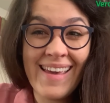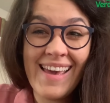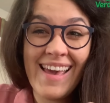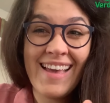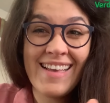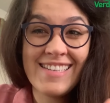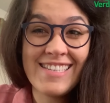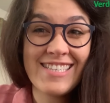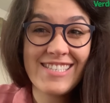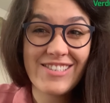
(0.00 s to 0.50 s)

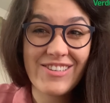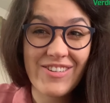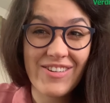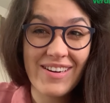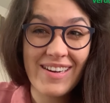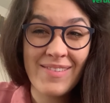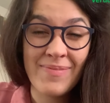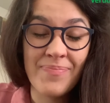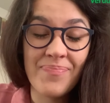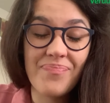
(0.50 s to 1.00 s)

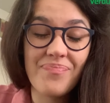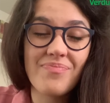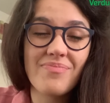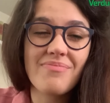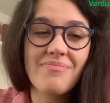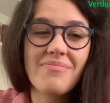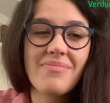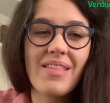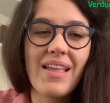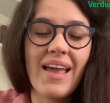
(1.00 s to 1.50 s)
Instagram
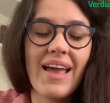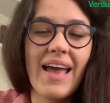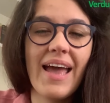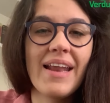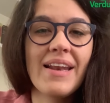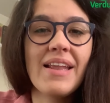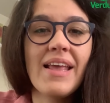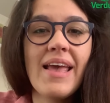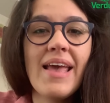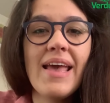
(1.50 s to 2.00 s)

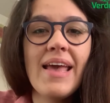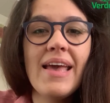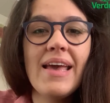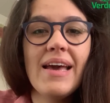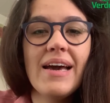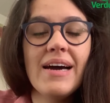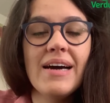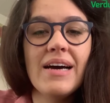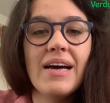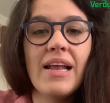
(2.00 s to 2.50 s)

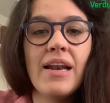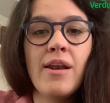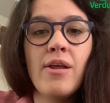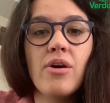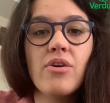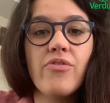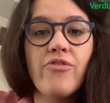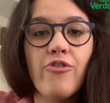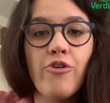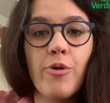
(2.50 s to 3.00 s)
and
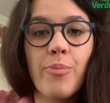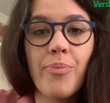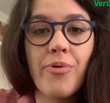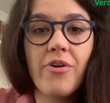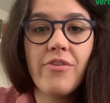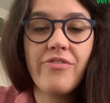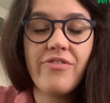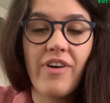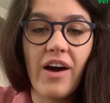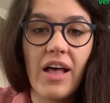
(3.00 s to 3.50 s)
look for
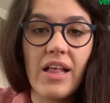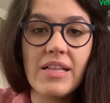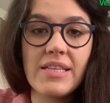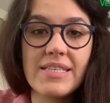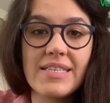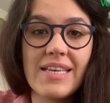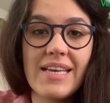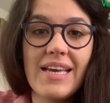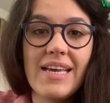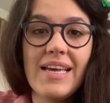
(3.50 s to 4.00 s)

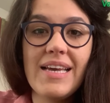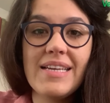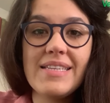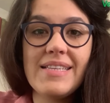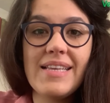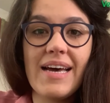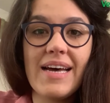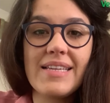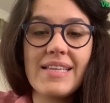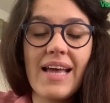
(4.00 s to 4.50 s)
profiles
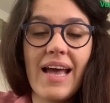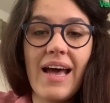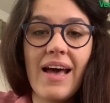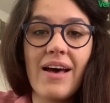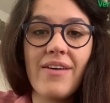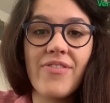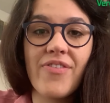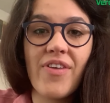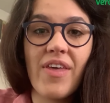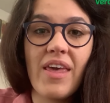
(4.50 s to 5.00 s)
that
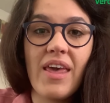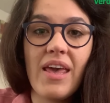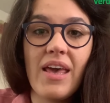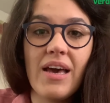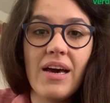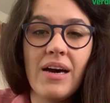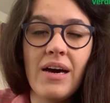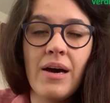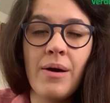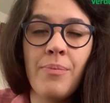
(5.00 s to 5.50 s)
have
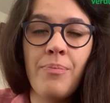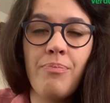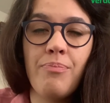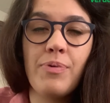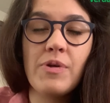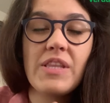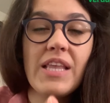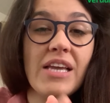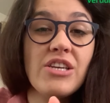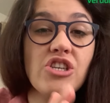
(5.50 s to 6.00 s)
a
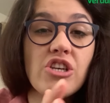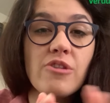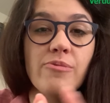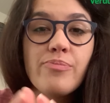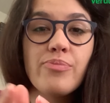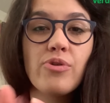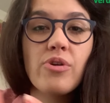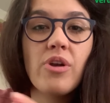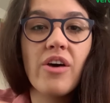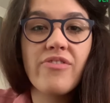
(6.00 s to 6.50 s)
potential
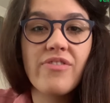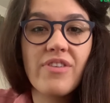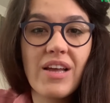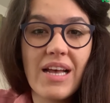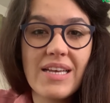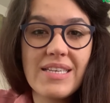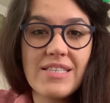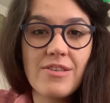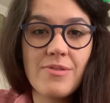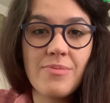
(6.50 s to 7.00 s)
pool of
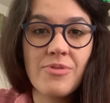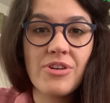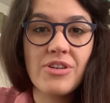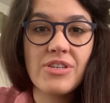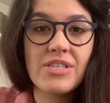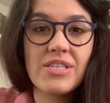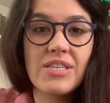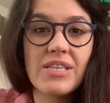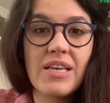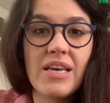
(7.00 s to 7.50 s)

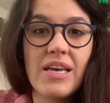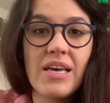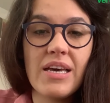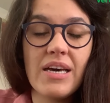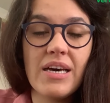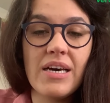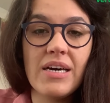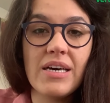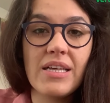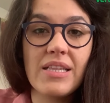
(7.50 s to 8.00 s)
customers
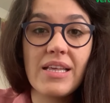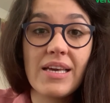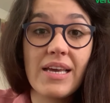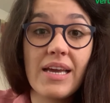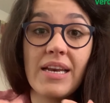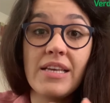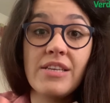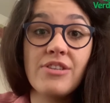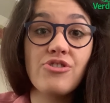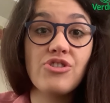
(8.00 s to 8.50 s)
that
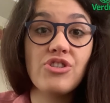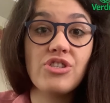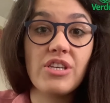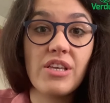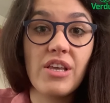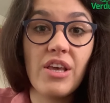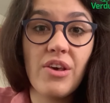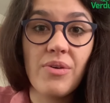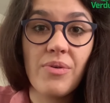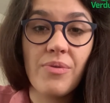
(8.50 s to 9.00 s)
can
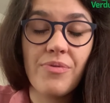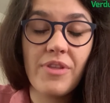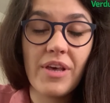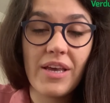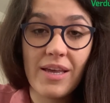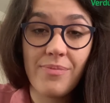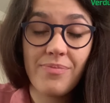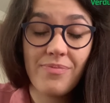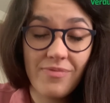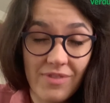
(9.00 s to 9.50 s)

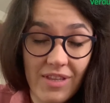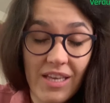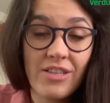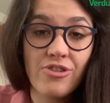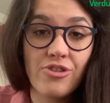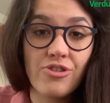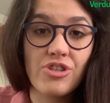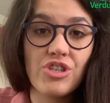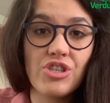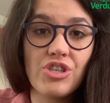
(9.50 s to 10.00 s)

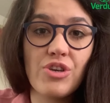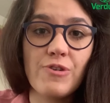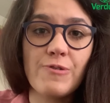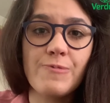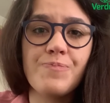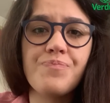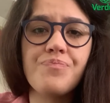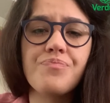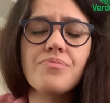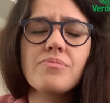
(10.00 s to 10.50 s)
interest you.
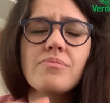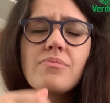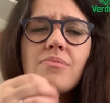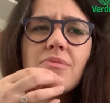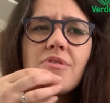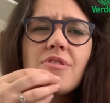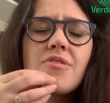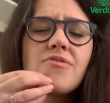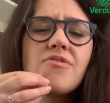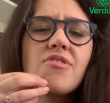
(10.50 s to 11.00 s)

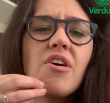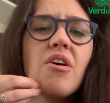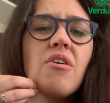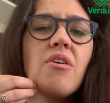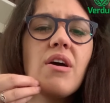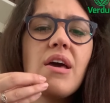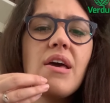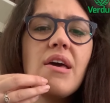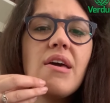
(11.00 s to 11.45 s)
So